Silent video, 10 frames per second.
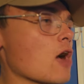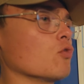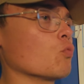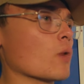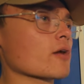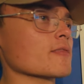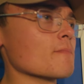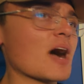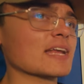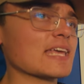out where the
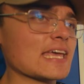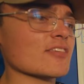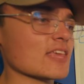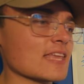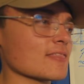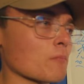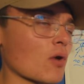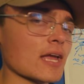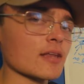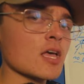mind is in the
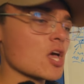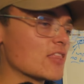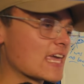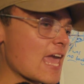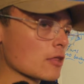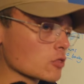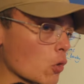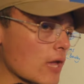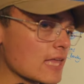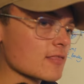brain. They can't
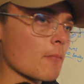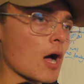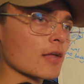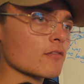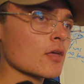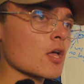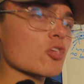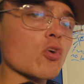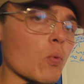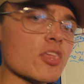locate the mind,
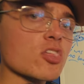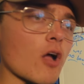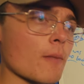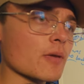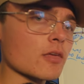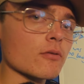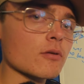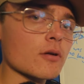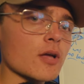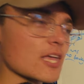so what's stopping you?
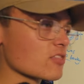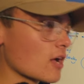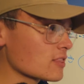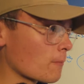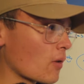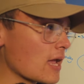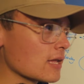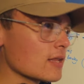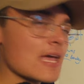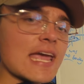It's not the
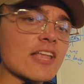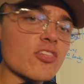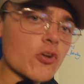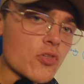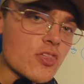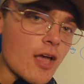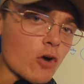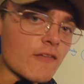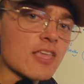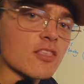brain, it's
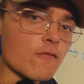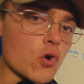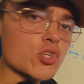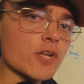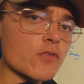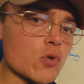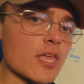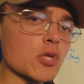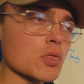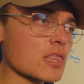yourself. It's the version of you
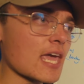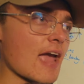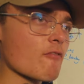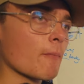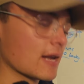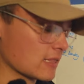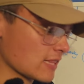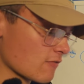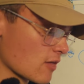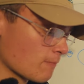that you think everybody
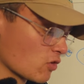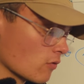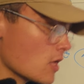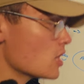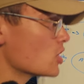lives up to.